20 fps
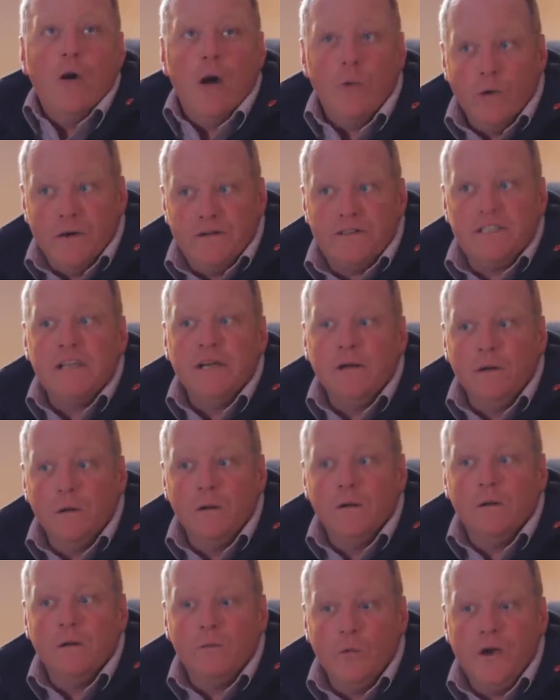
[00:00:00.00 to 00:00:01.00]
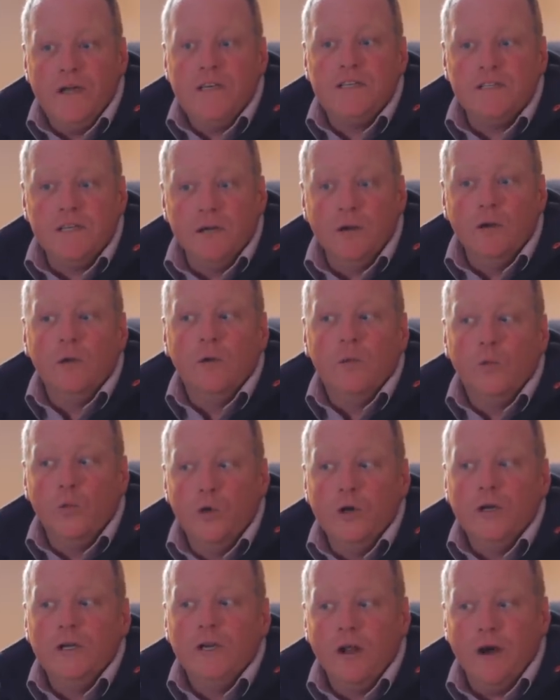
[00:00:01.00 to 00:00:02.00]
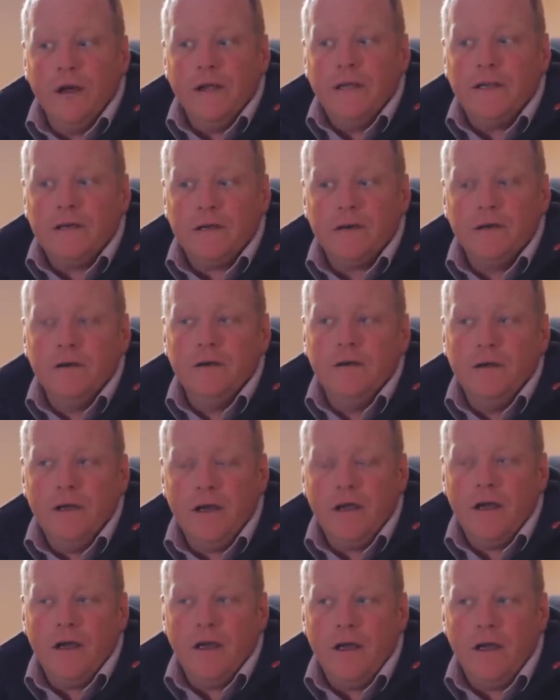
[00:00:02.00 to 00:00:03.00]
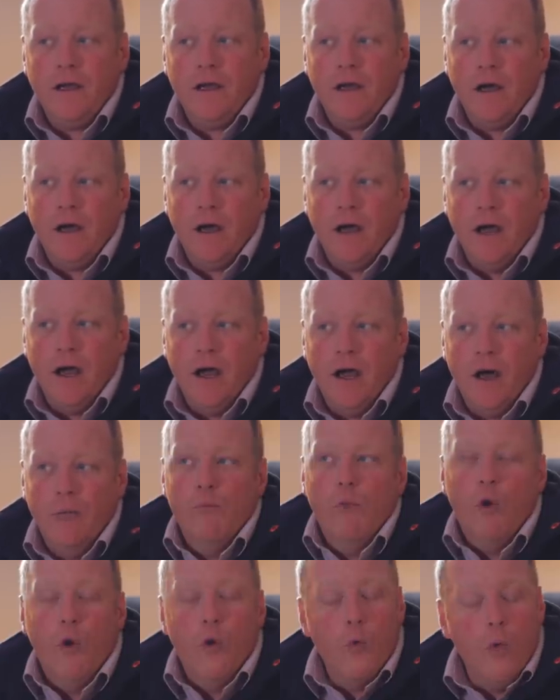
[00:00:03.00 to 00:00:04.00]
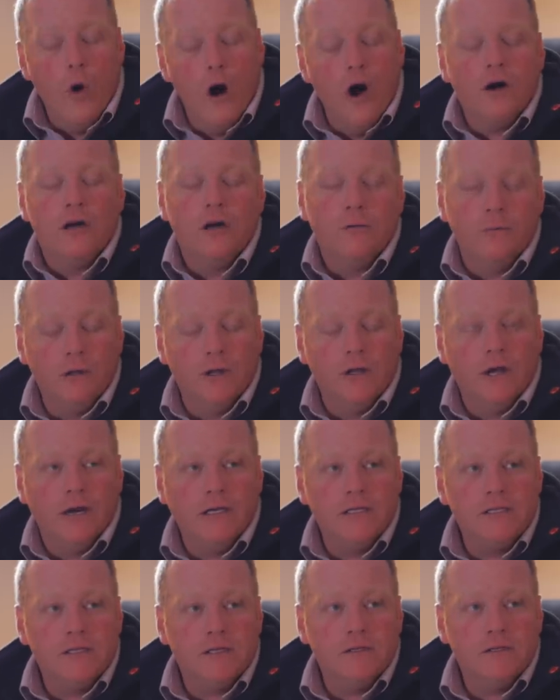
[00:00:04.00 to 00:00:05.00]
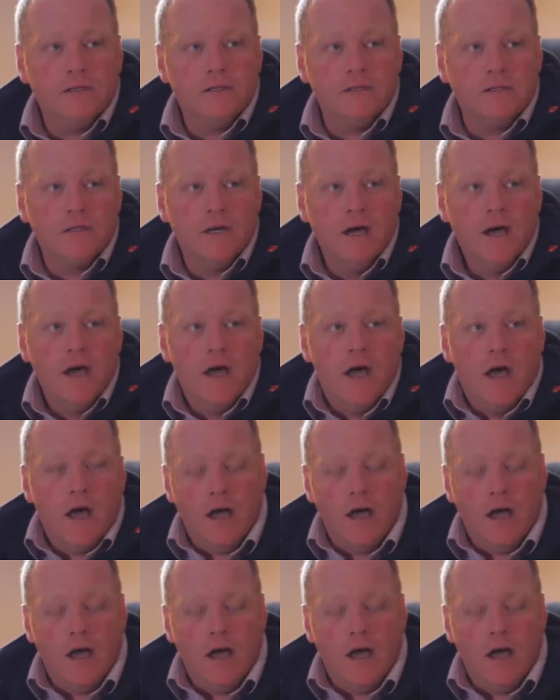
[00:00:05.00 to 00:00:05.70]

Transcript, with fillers: No, and we still we still would like a more workable license.